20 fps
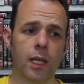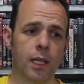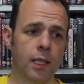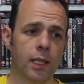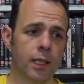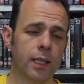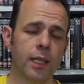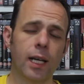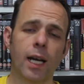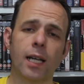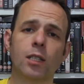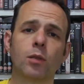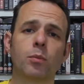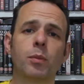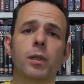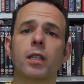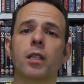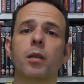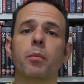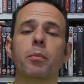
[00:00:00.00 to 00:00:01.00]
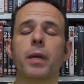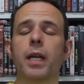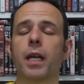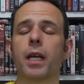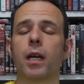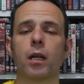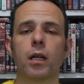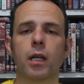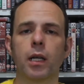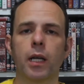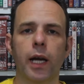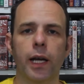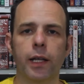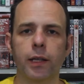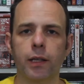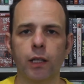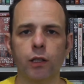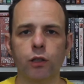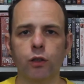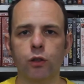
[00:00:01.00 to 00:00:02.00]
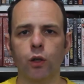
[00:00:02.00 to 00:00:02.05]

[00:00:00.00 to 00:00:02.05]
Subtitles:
He has been the mayor in this